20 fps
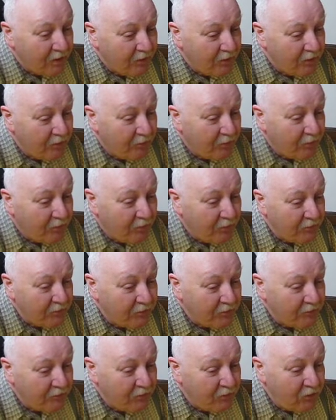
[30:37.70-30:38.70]
The
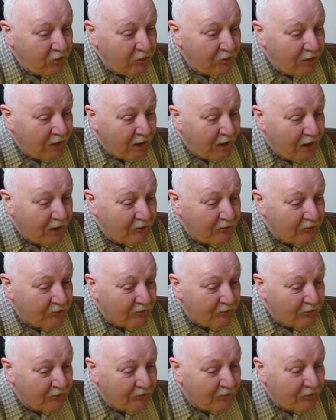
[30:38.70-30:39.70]
problems of human life
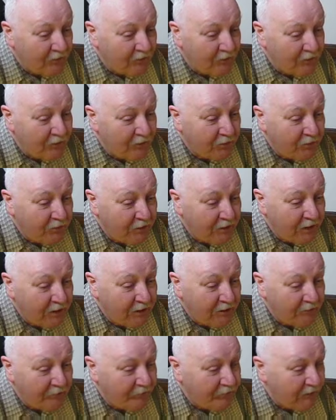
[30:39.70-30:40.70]
are felt to
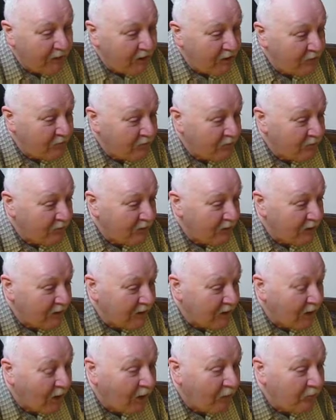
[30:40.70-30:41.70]
be
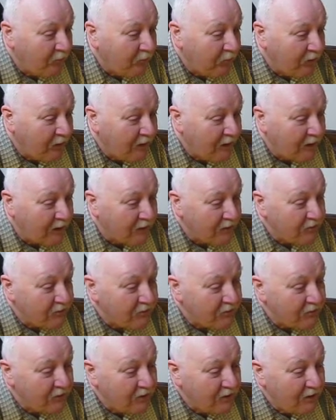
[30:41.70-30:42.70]
infinitely
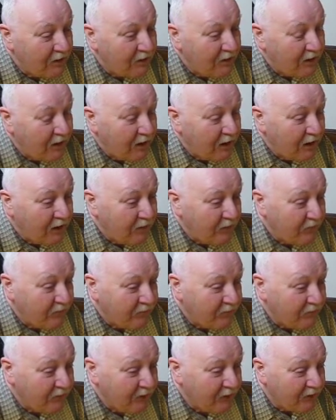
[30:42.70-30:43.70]
complex, and the
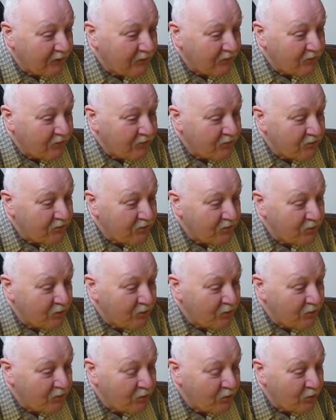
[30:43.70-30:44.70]
facts
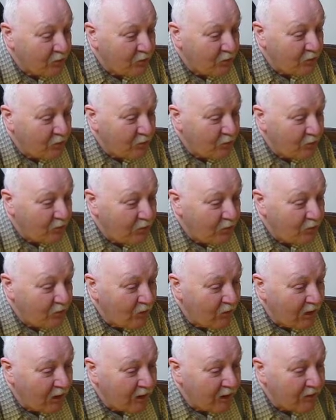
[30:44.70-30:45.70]
which throw
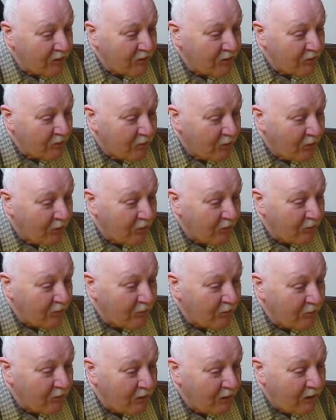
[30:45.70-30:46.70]
real light upon
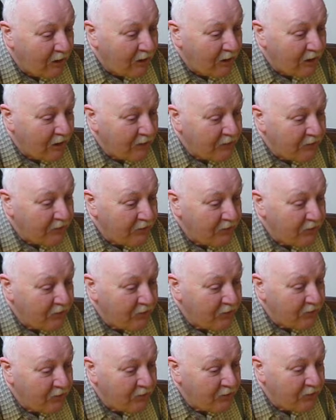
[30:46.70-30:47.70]
them are seen
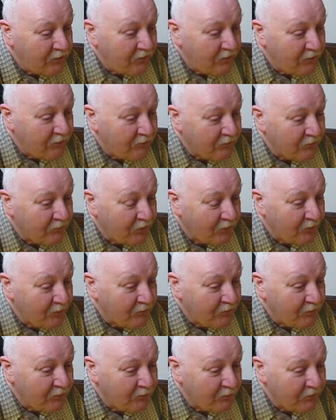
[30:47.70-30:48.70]
to be of
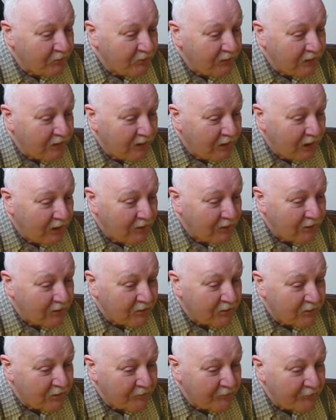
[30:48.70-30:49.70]
corresponding
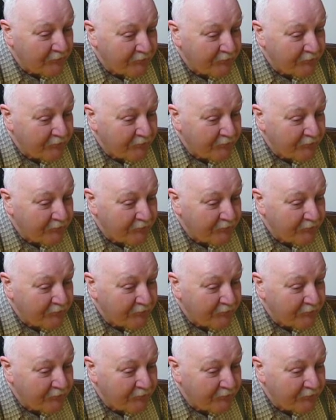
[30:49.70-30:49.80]
character.